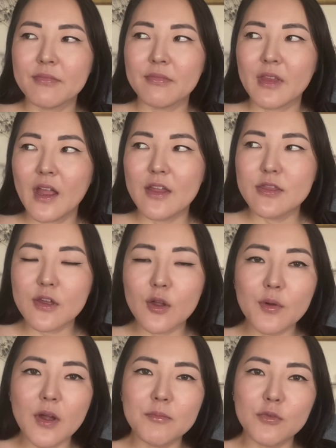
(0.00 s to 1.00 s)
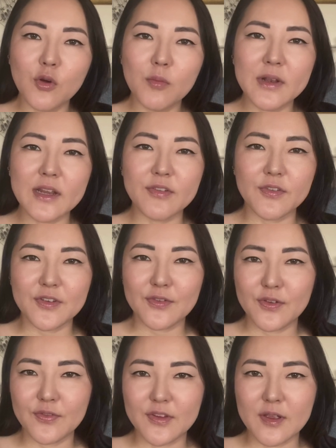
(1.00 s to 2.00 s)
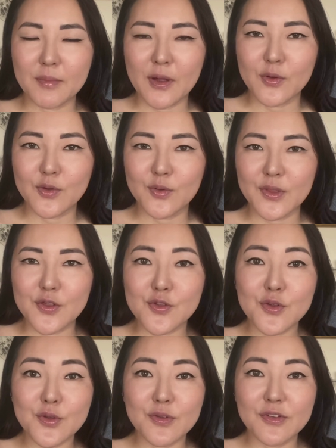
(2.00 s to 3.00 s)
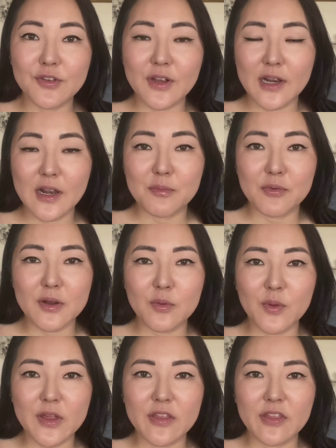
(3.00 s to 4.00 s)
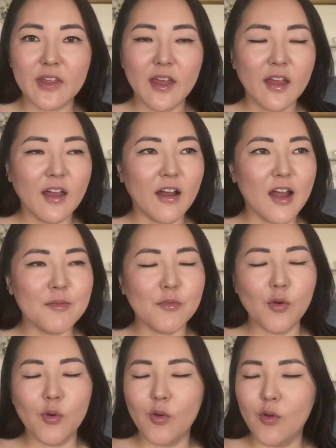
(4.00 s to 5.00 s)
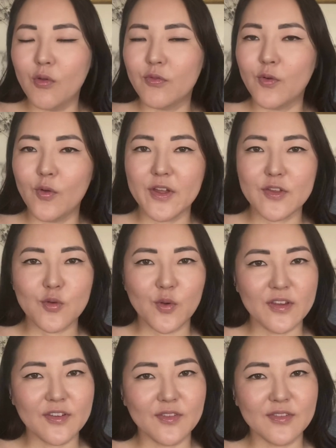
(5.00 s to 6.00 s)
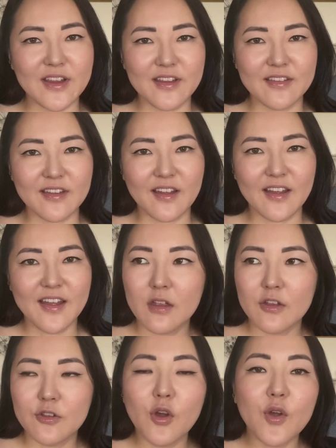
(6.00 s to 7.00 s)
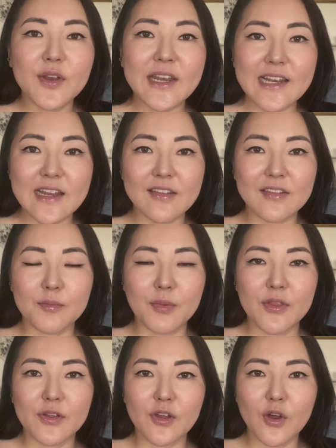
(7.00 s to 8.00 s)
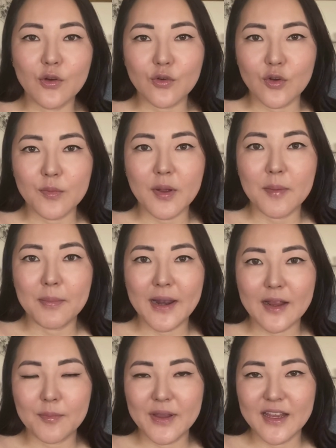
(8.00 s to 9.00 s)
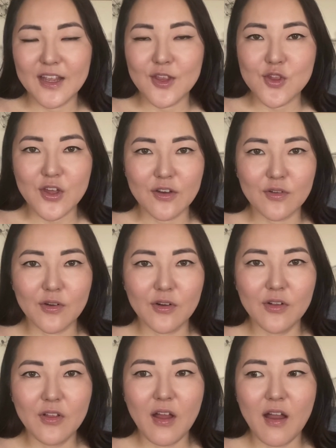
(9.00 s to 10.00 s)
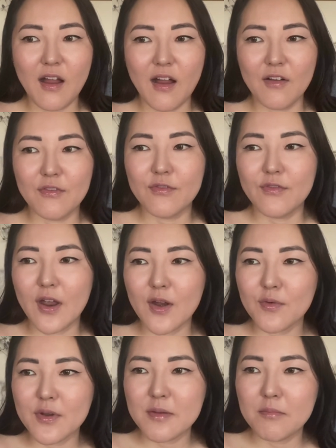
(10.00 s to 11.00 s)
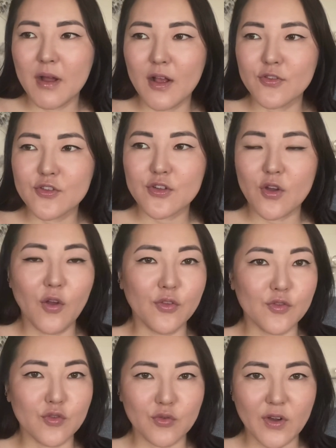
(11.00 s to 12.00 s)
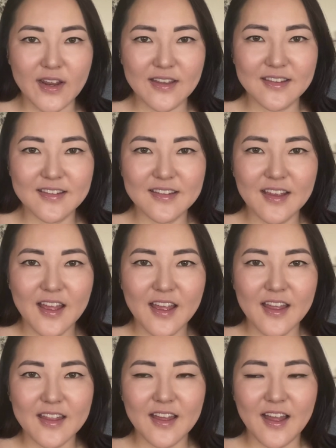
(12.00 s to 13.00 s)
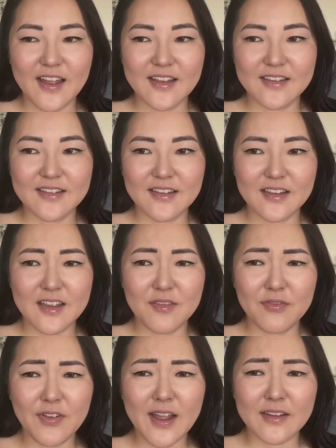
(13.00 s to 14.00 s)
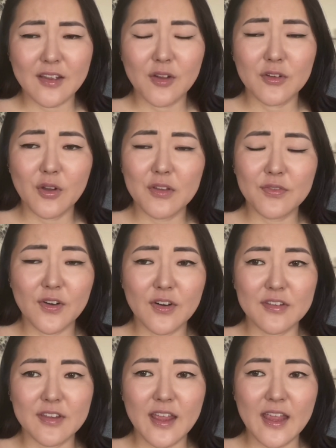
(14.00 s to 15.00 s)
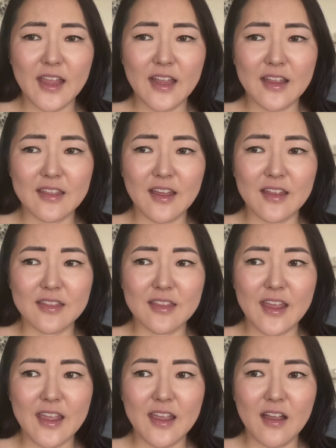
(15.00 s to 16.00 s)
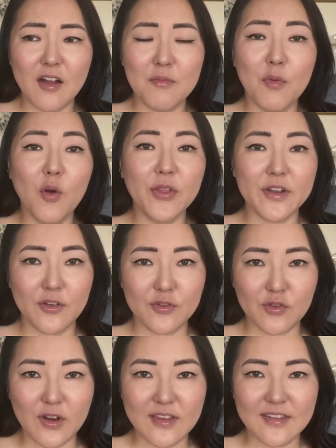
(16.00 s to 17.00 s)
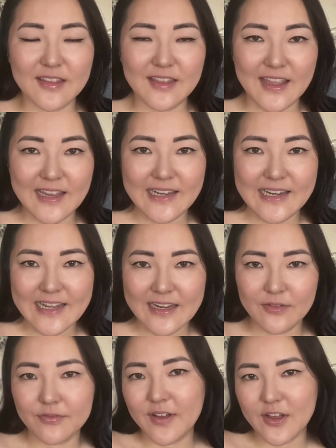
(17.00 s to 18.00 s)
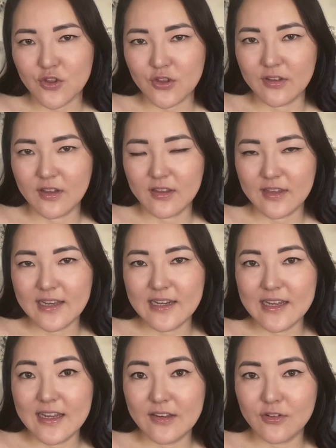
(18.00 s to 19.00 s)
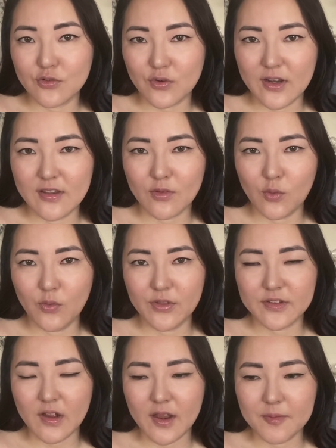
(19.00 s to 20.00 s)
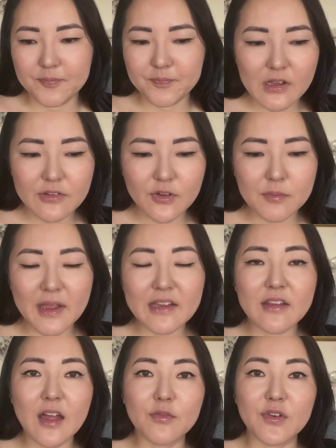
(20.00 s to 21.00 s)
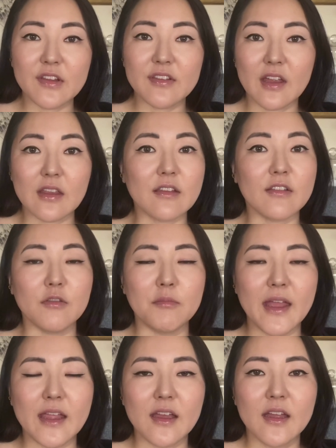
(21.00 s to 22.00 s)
And though I'm normally 50-50 about who they choose to collaborate with, I'm all for their choice of Lisa. Not only Lisa, but the girl group Blackpink in general are very much on trend. And in fact, I would go as far as saying that they are more than on trend. They lead fashion, they lead trends all the time. So it makes every sense to make